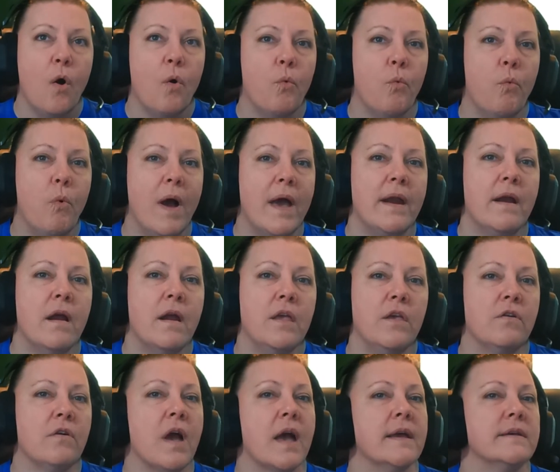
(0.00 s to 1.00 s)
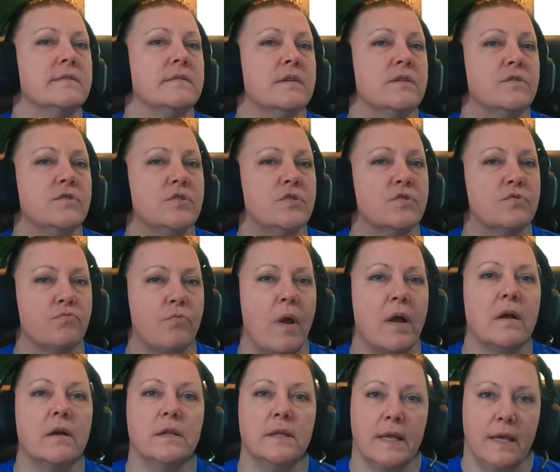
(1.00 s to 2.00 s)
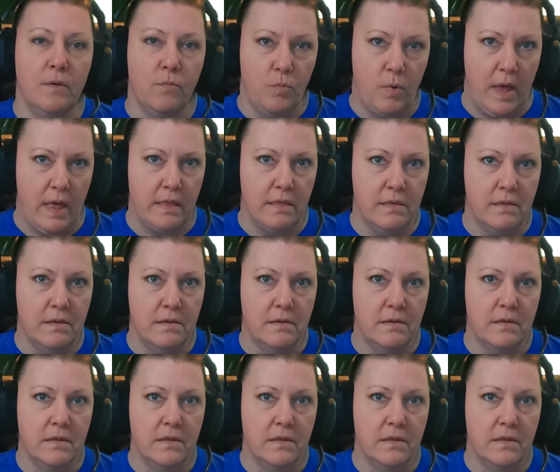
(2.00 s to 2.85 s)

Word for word: What are you guys struggling with?